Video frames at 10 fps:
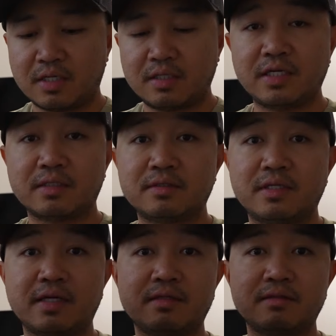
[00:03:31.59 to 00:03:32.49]
the other
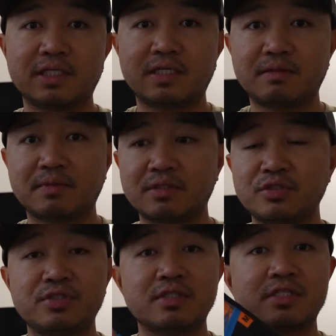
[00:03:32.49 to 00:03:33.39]
day, I'm gonna
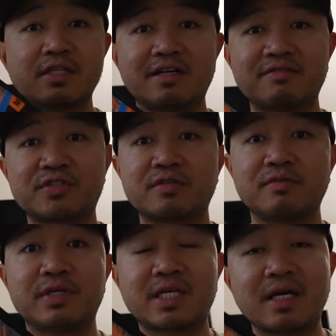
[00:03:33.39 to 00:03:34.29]
use these gloves
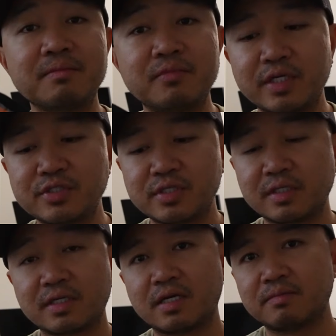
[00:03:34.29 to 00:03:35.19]
when I'm
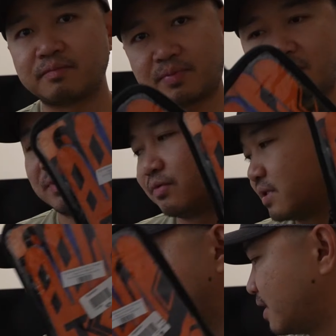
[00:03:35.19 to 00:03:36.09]
racing and probably when
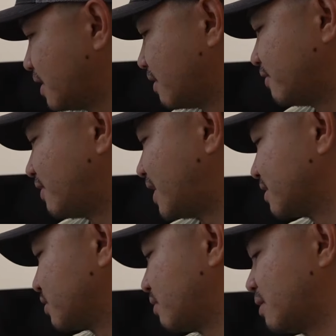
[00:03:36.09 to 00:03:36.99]
I'm flying
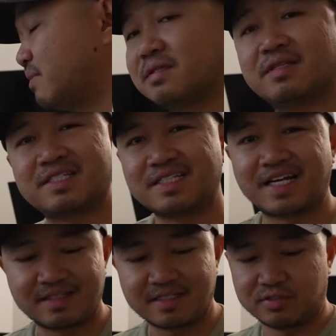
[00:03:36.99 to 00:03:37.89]
as well, but it's
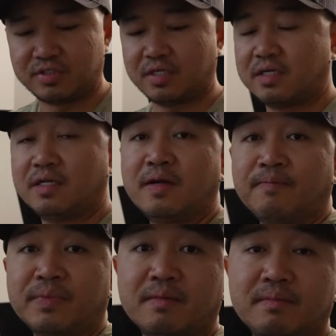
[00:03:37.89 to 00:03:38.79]
not necessary.
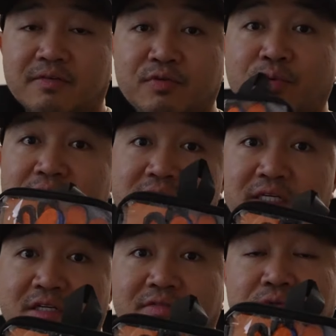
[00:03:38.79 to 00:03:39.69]
But if you want to take
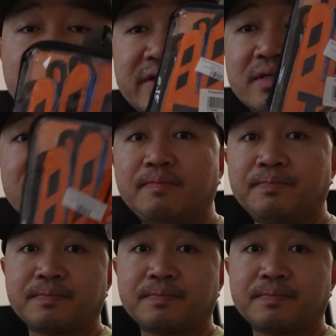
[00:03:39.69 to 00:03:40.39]
care of your wheel,